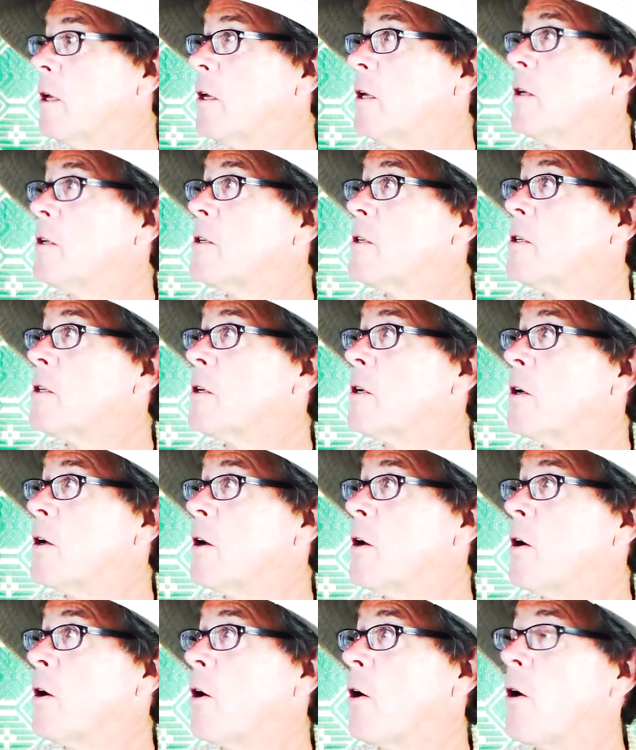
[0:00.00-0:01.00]
is
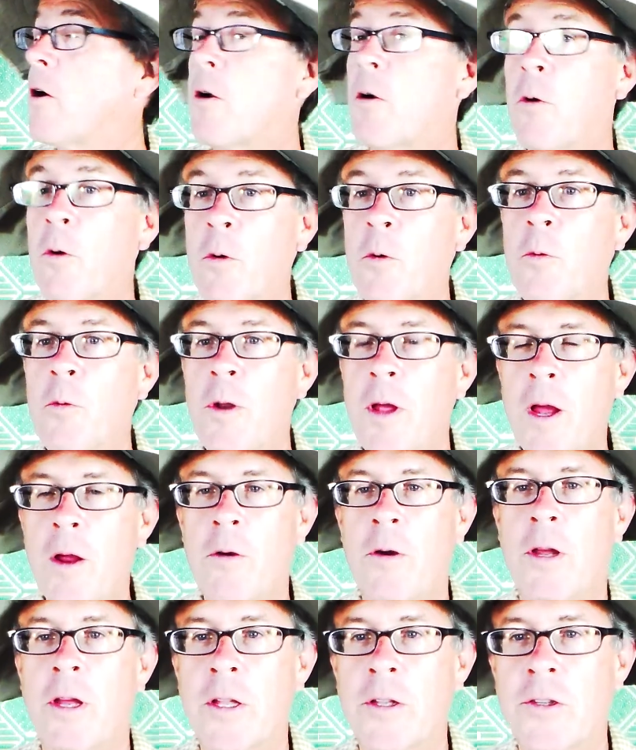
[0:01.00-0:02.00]
our own
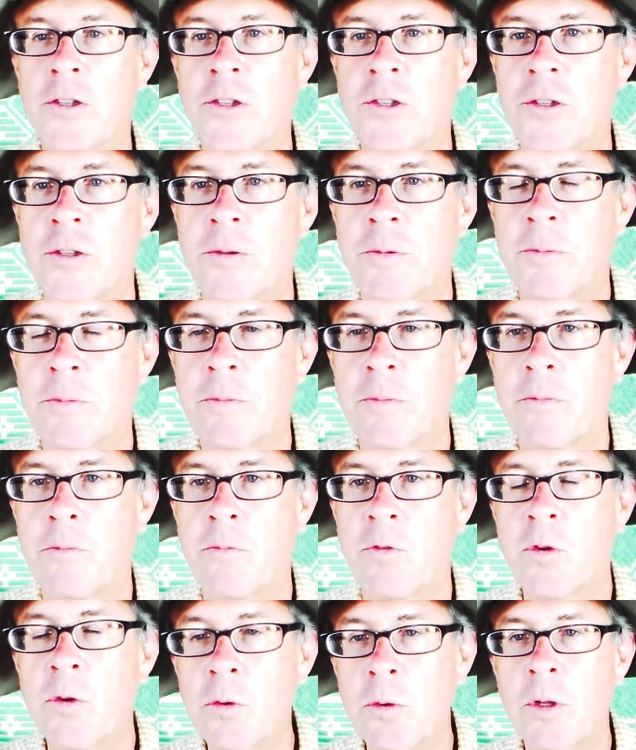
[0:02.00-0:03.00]
arrogance.
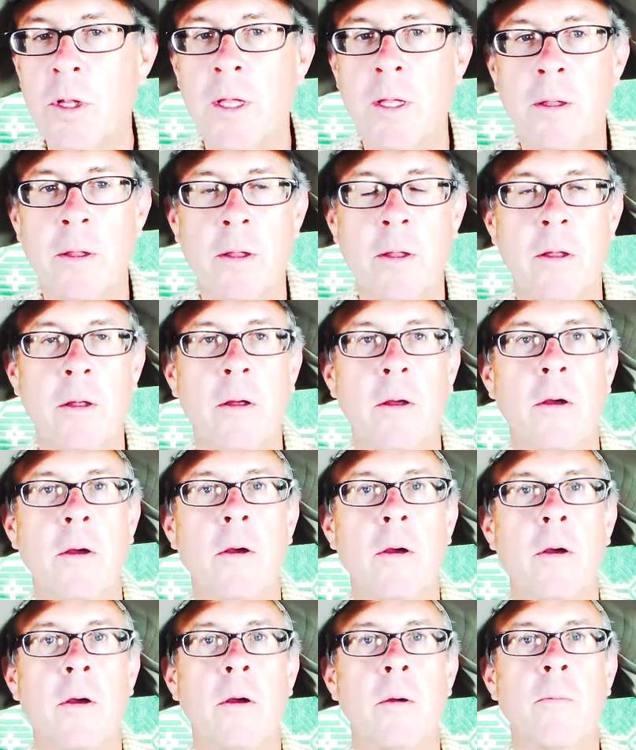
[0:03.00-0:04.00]
Truly.
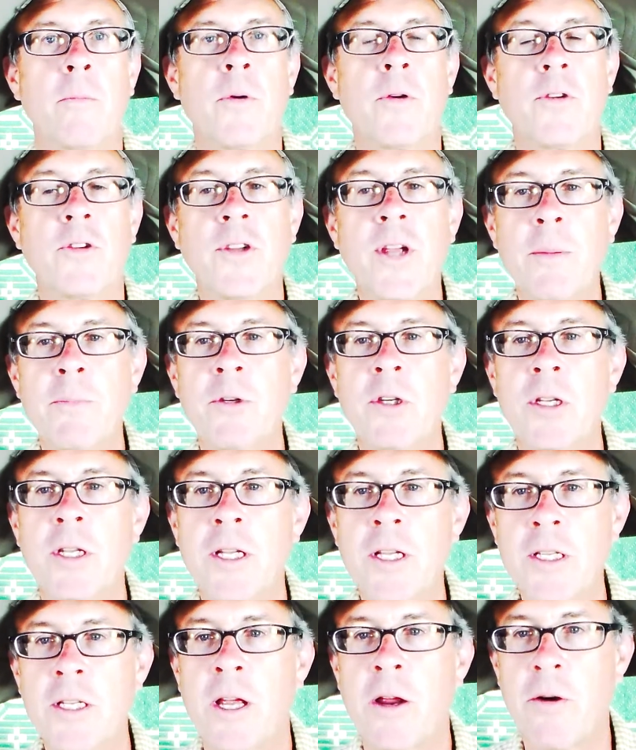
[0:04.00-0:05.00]

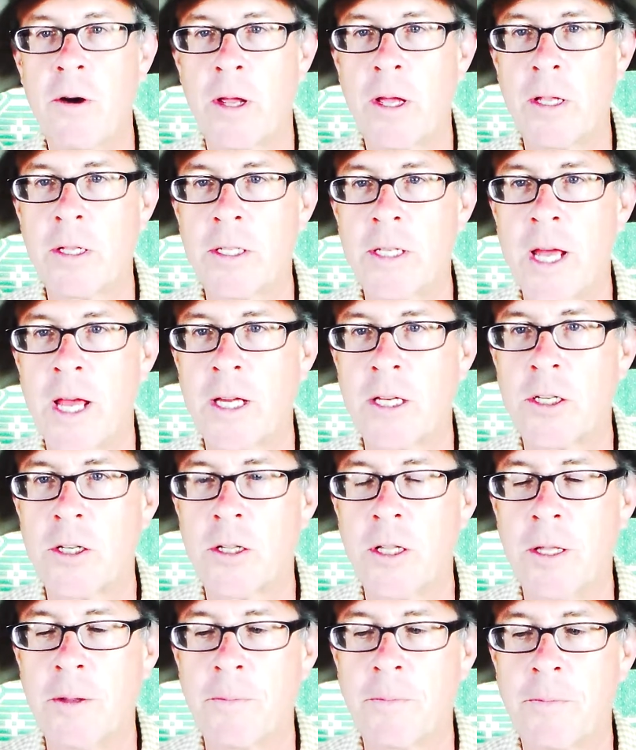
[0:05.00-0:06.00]
Perception is arrogance,
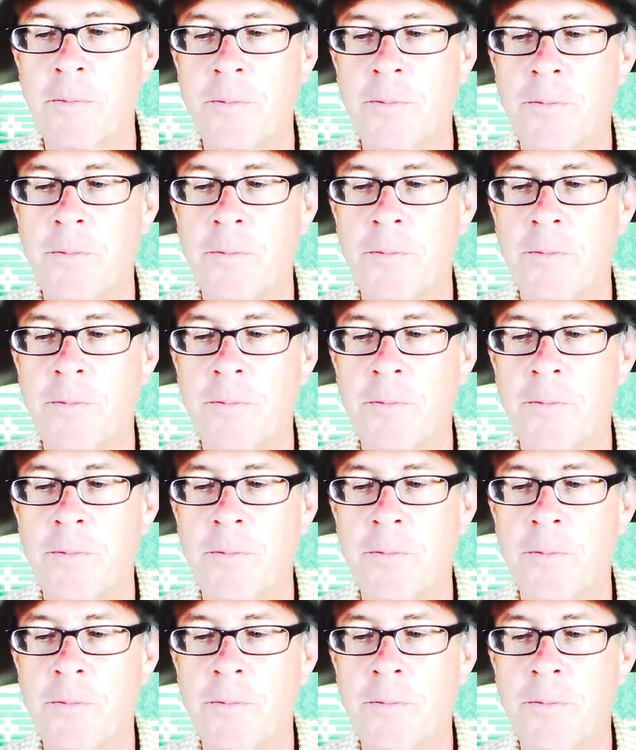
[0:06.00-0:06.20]
actually.